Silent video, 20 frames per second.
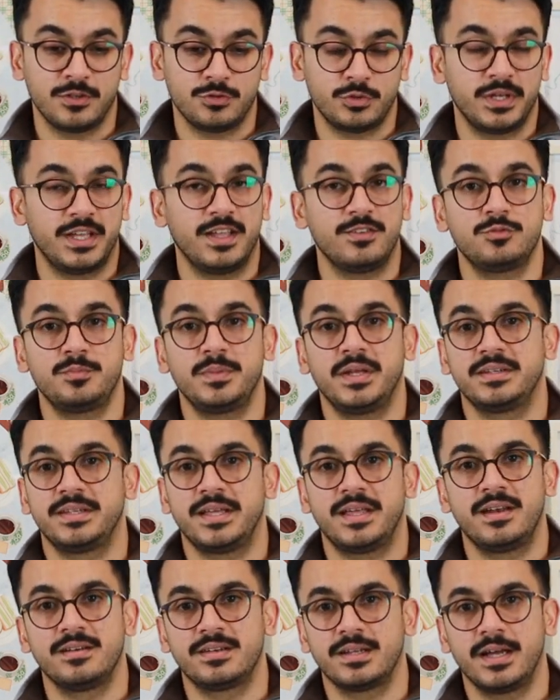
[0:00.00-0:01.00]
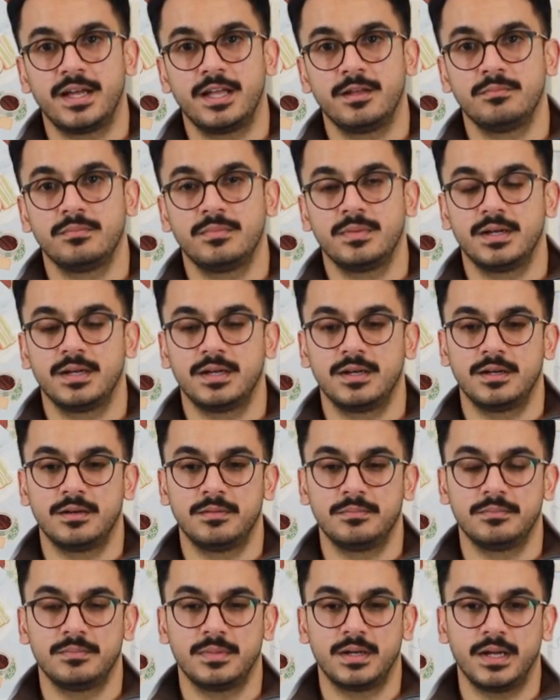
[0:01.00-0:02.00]
So he gives me a date and time.
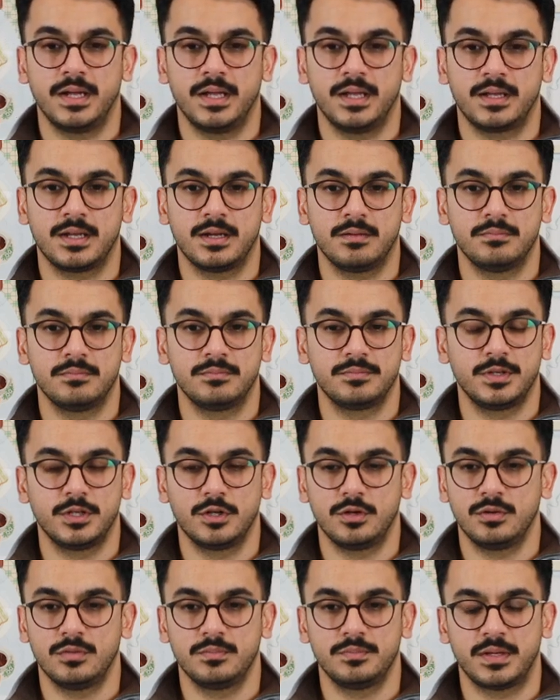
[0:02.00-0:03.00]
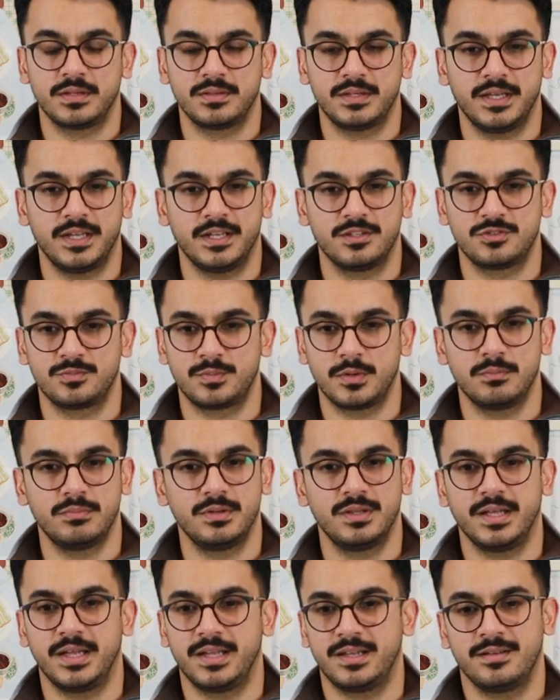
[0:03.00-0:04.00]
Um, I come, you know, I think it's
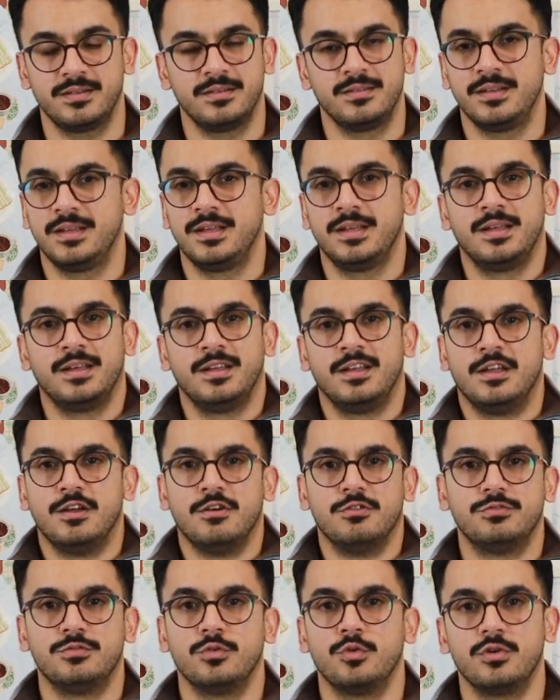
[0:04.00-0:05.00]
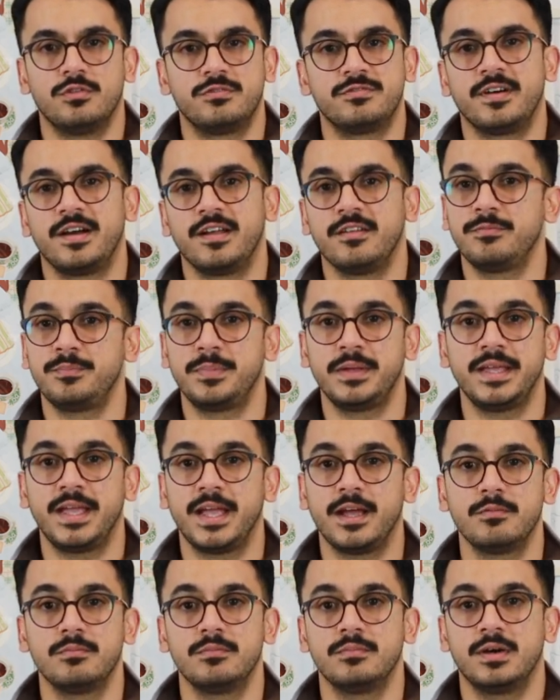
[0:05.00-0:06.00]
probably like four or five
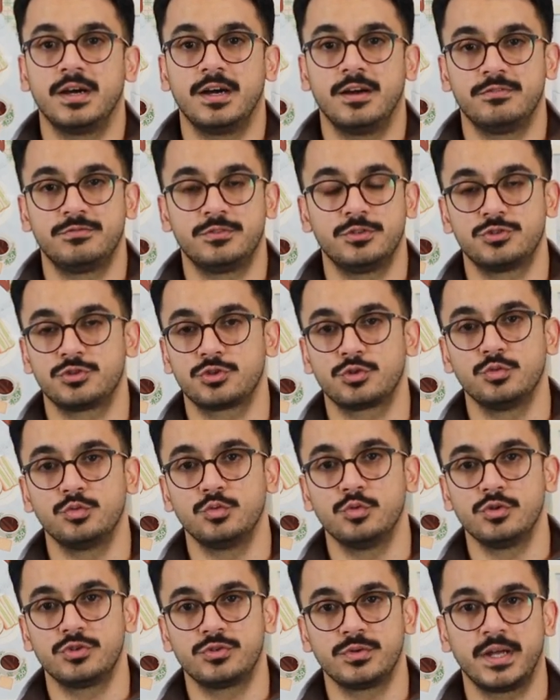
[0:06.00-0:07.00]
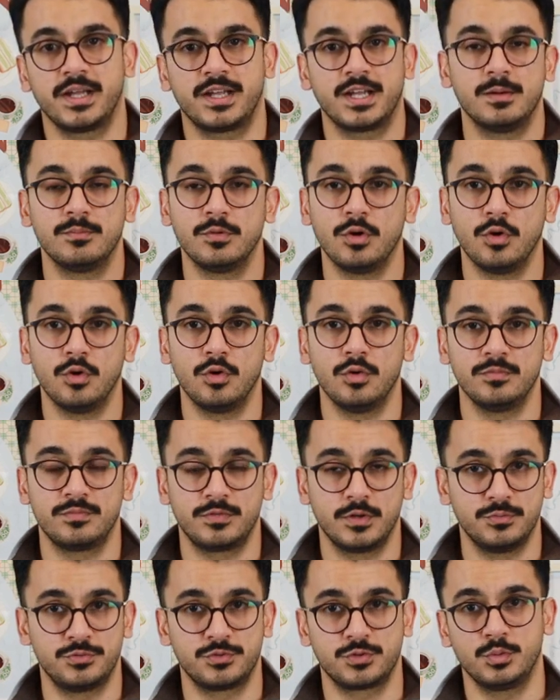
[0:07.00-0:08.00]
P M after school. So I come home
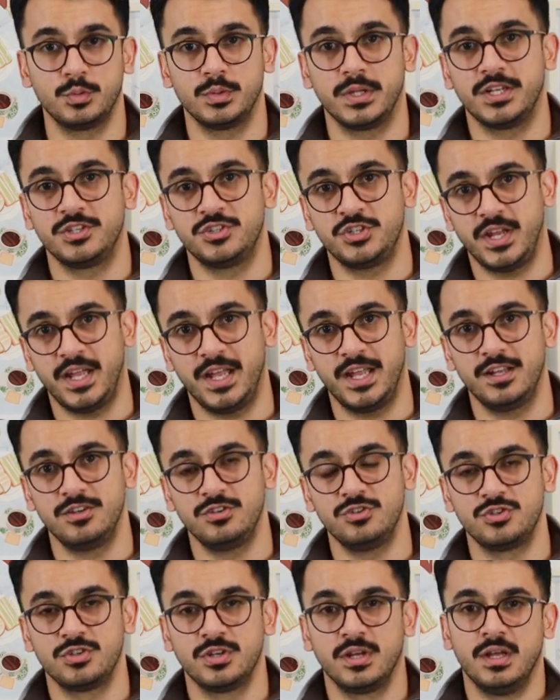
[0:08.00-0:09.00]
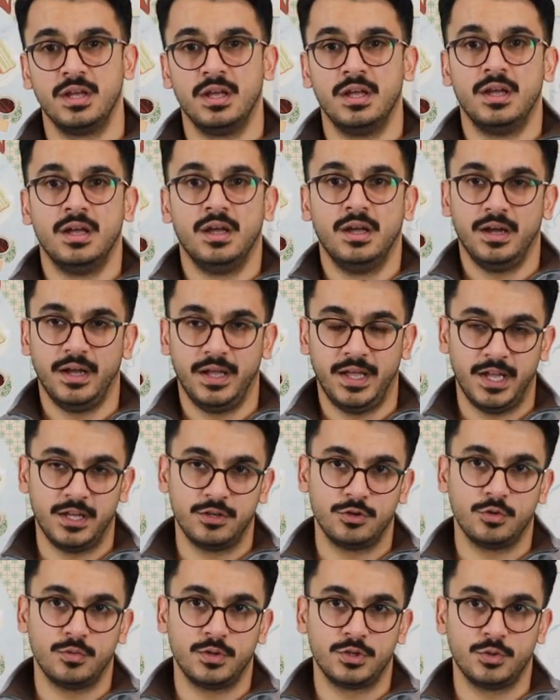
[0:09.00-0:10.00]
from school, I change, I
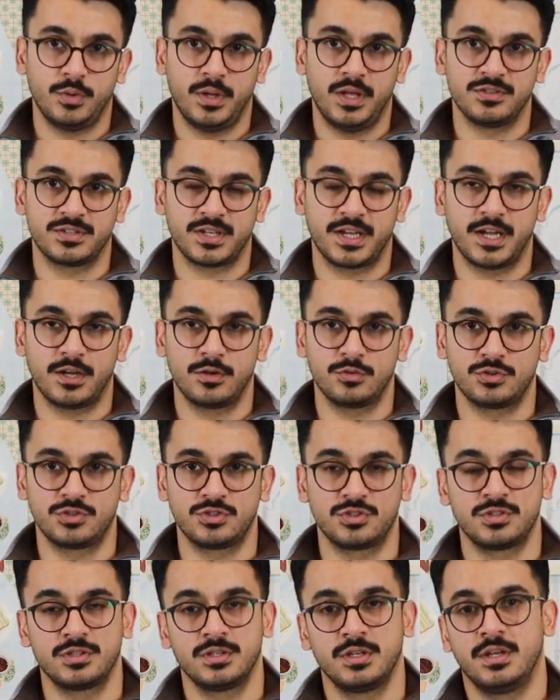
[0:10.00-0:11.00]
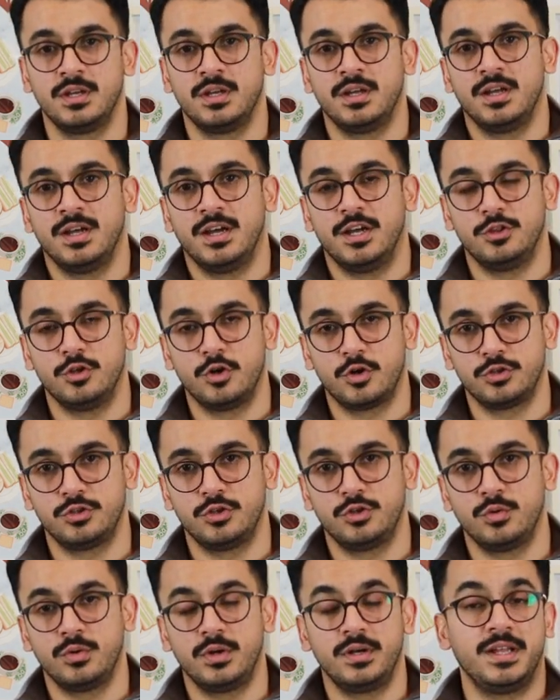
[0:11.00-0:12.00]
head over to his house, I knock on
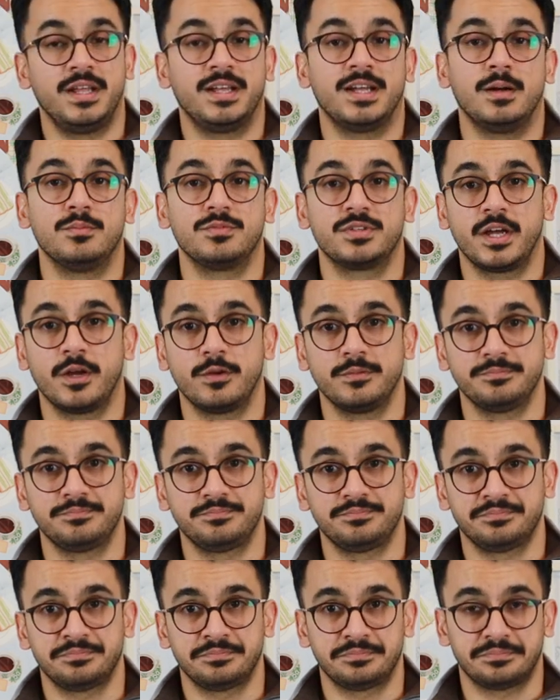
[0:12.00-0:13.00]
the door and he comes out.